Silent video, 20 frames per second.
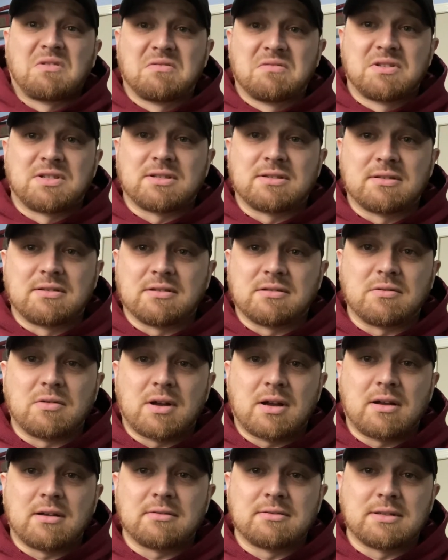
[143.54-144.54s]
just
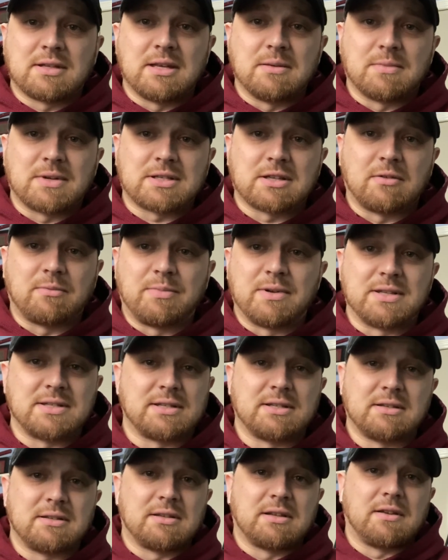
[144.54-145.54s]
to keep myself
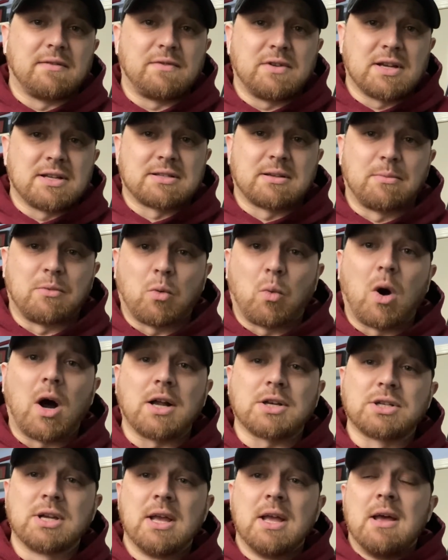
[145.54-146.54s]
busy and to give you guys something to
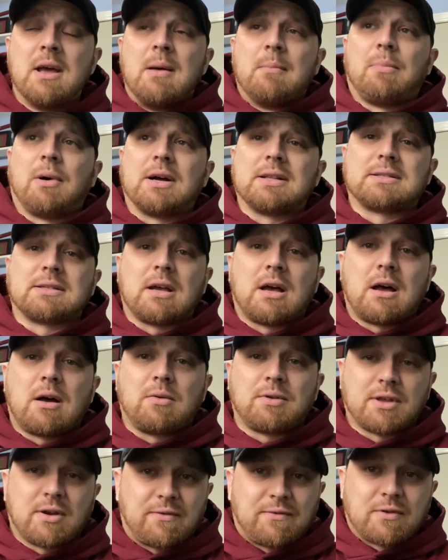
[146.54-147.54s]
watch. But
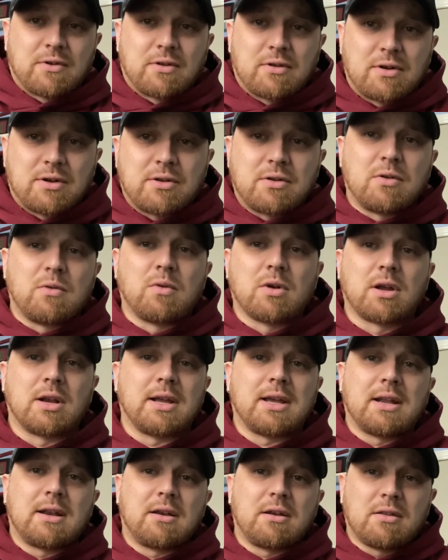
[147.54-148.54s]
without further ado, we're going
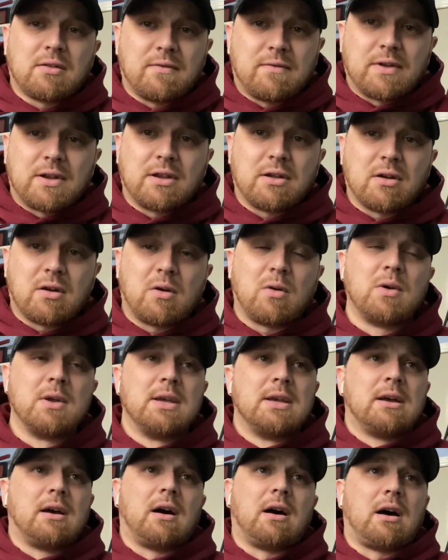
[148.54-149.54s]
to get into the video.
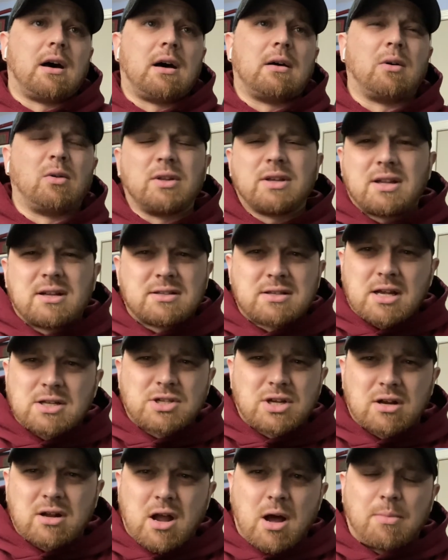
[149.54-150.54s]
Only going to
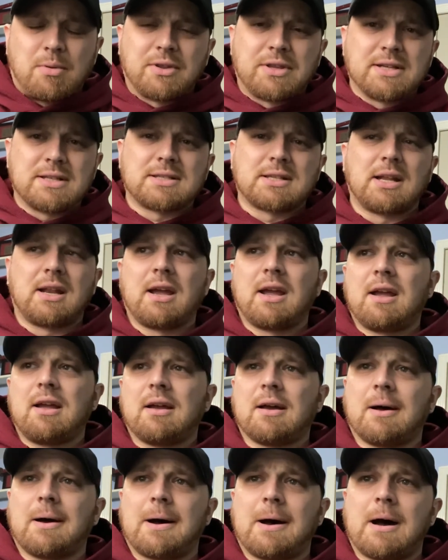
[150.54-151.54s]
touch on a couple things today.
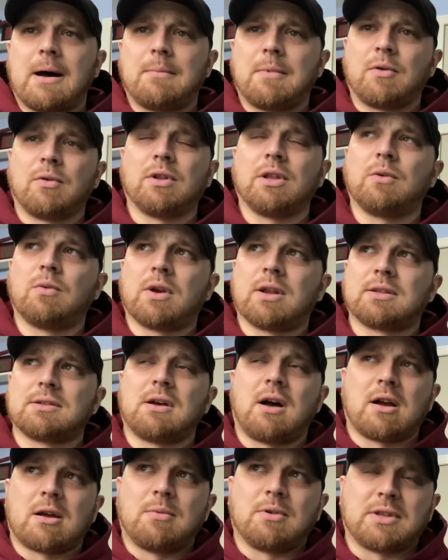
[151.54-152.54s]
I really want to
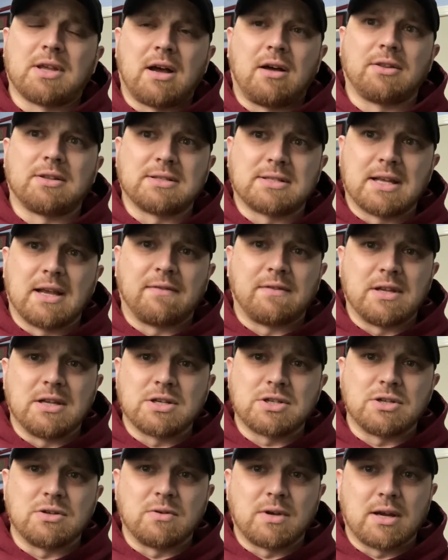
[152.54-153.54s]
talk about the health and safety
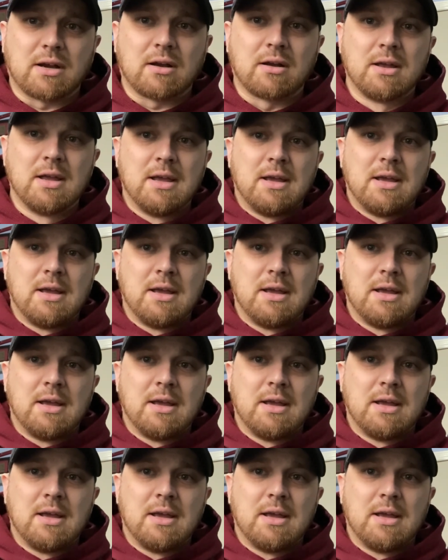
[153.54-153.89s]
issue here